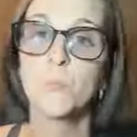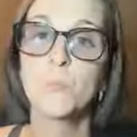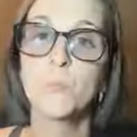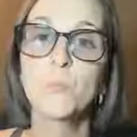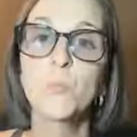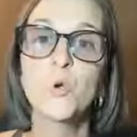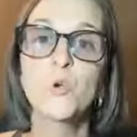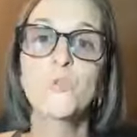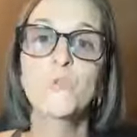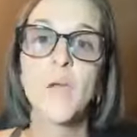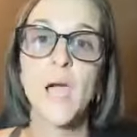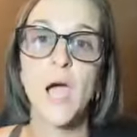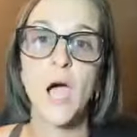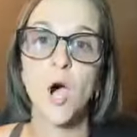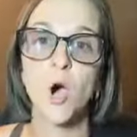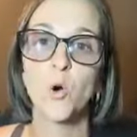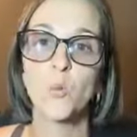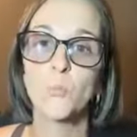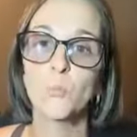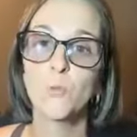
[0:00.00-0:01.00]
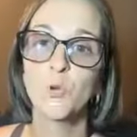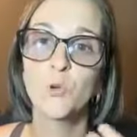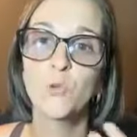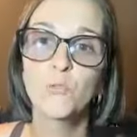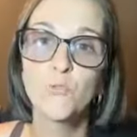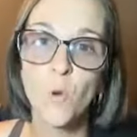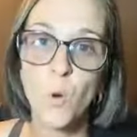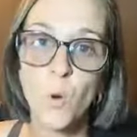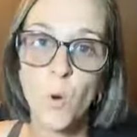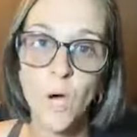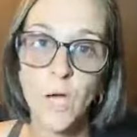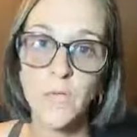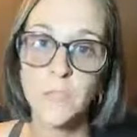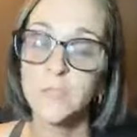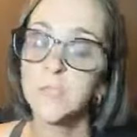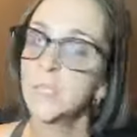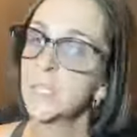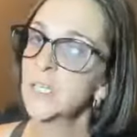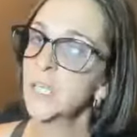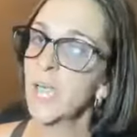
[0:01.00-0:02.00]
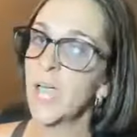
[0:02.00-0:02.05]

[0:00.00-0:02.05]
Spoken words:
move out, move on.